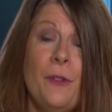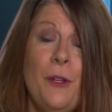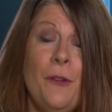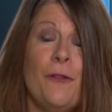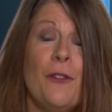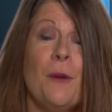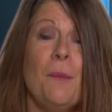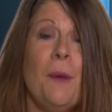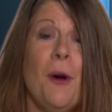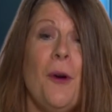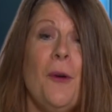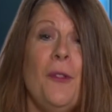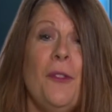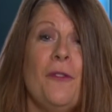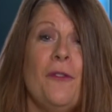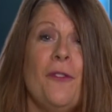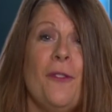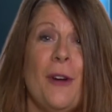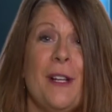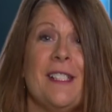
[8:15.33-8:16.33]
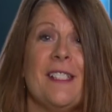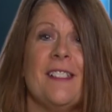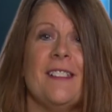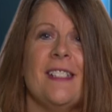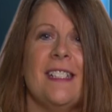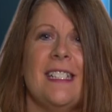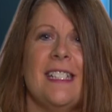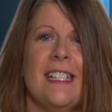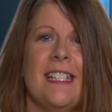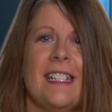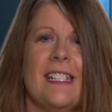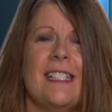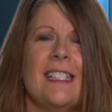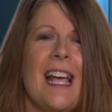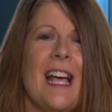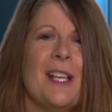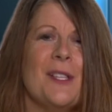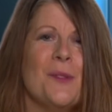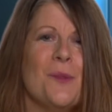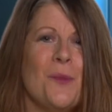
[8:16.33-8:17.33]
for both Voice de Latinas
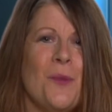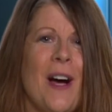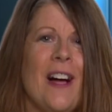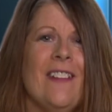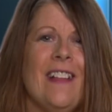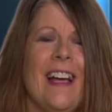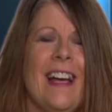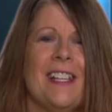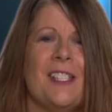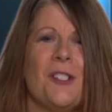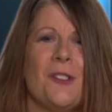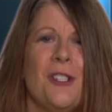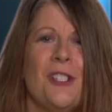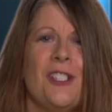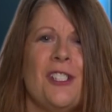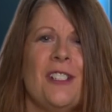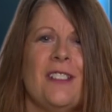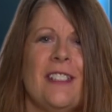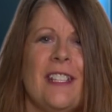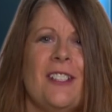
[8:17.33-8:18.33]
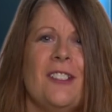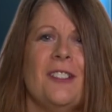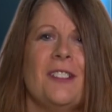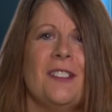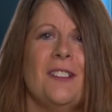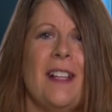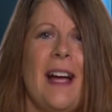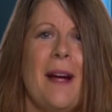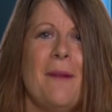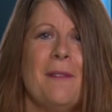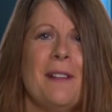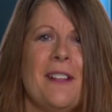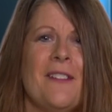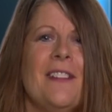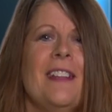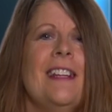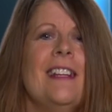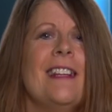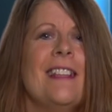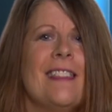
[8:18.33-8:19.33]
as well as Christian Legal Collaborative.
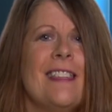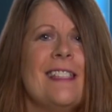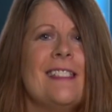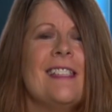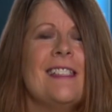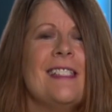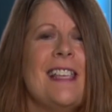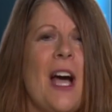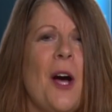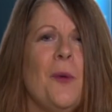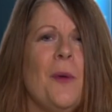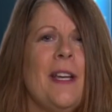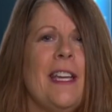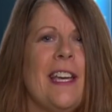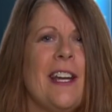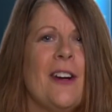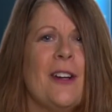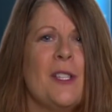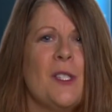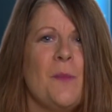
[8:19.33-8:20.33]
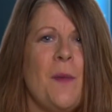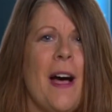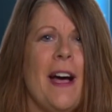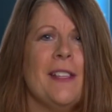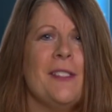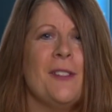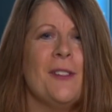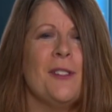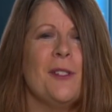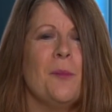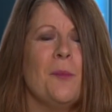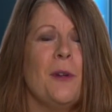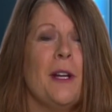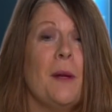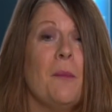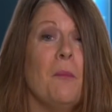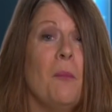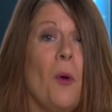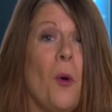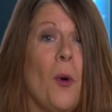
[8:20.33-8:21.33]
This is how we get our sponsors and
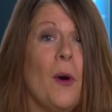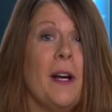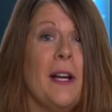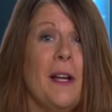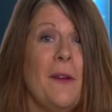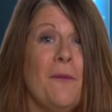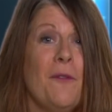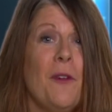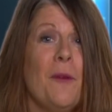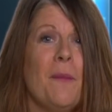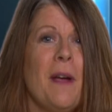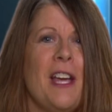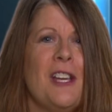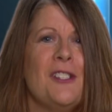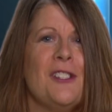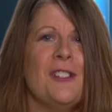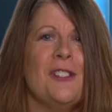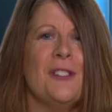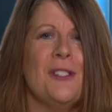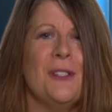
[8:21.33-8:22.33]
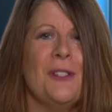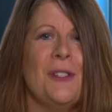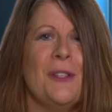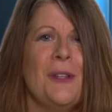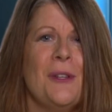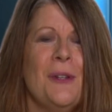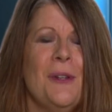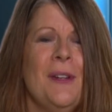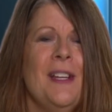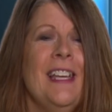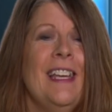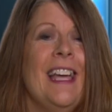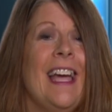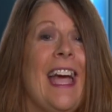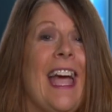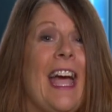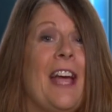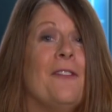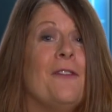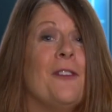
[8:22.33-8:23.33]
bring more information to you.
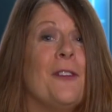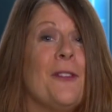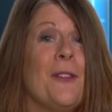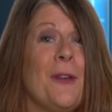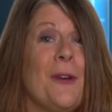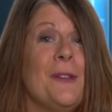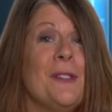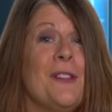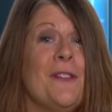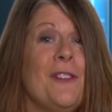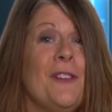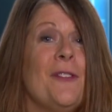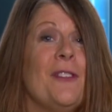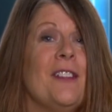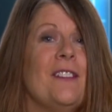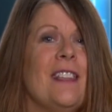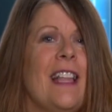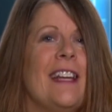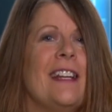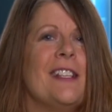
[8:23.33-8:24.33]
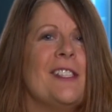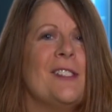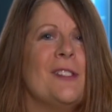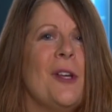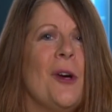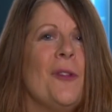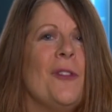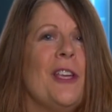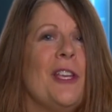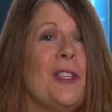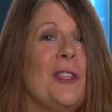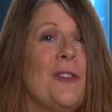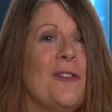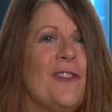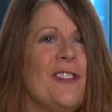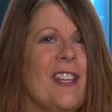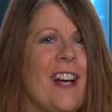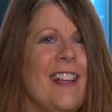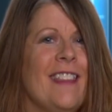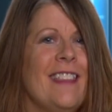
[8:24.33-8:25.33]
And for those of you that let us know that
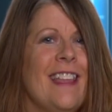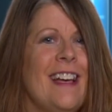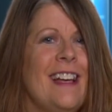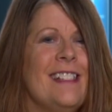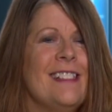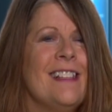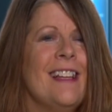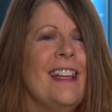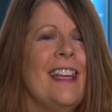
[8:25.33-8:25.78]
you've done this,